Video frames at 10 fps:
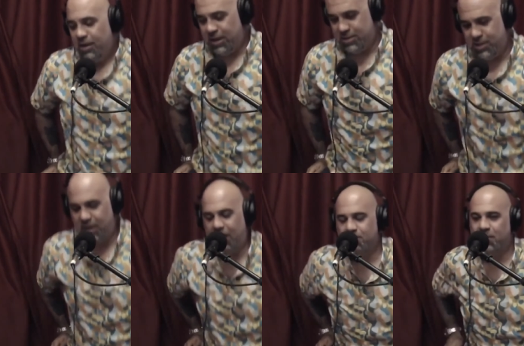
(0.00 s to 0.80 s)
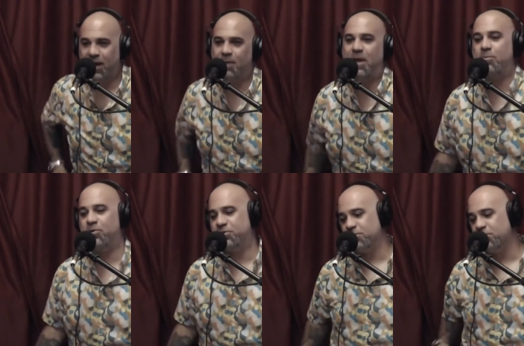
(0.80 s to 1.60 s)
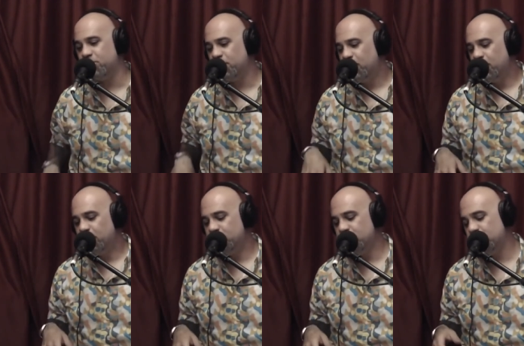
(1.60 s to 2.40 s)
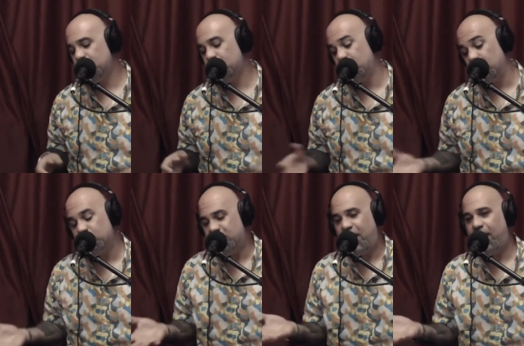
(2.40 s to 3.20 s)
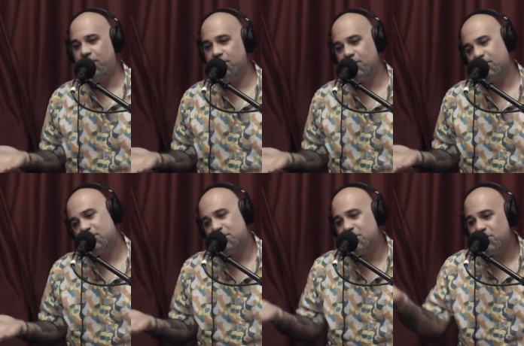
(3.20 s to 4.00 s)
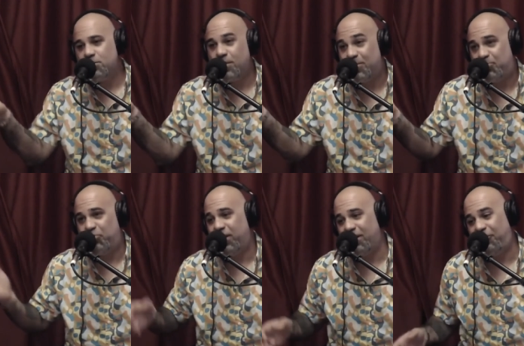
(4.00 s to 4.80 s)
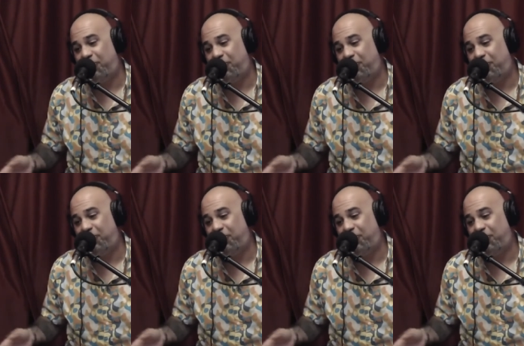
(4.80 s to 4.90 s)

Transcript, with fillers: and and i'm and i'm able to use that uh, to do a pretty a